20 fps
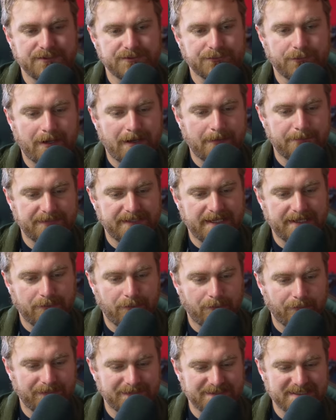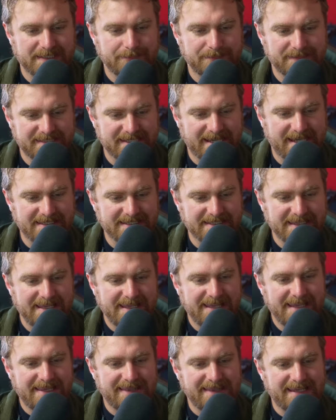we saw update on the deep state
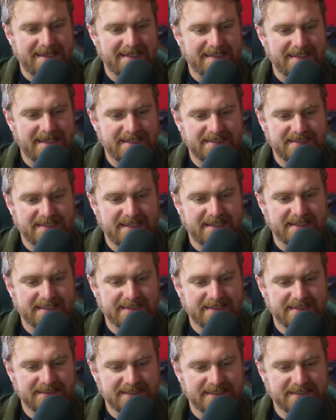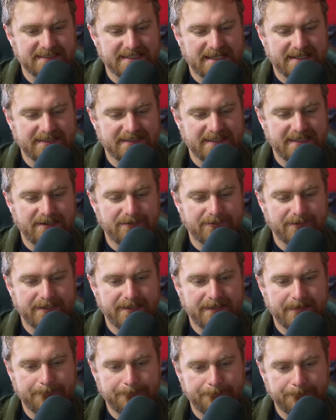then yesterday in this exact
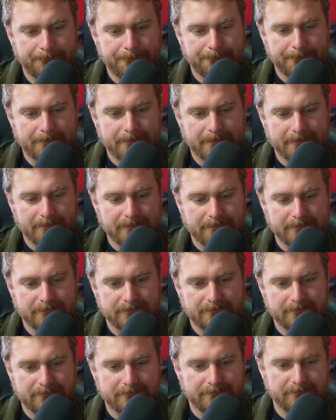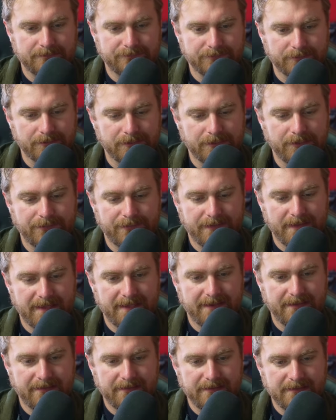area. If it load
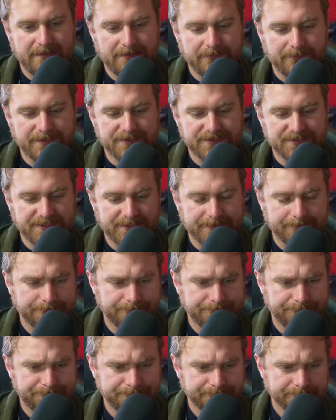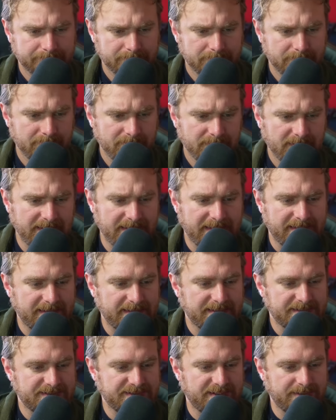there, we see. Now
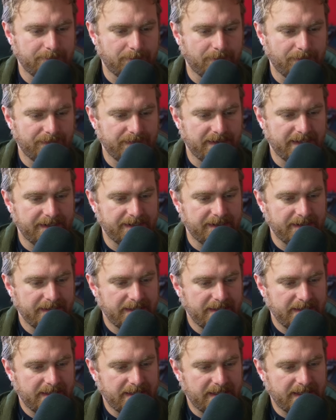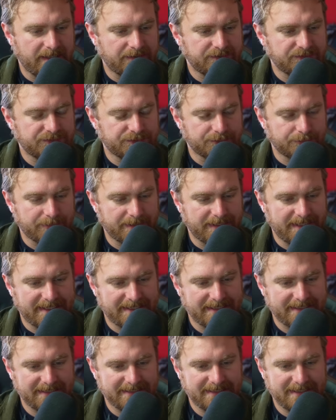let's see what then uh,
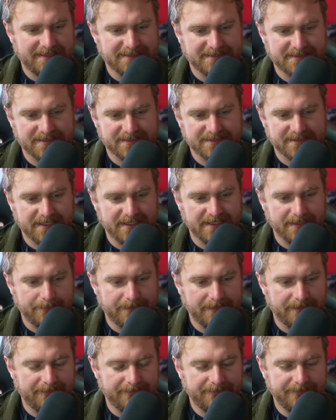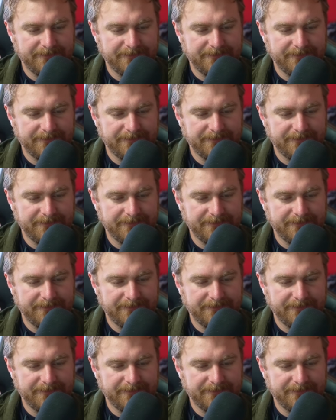Suriyak has to say about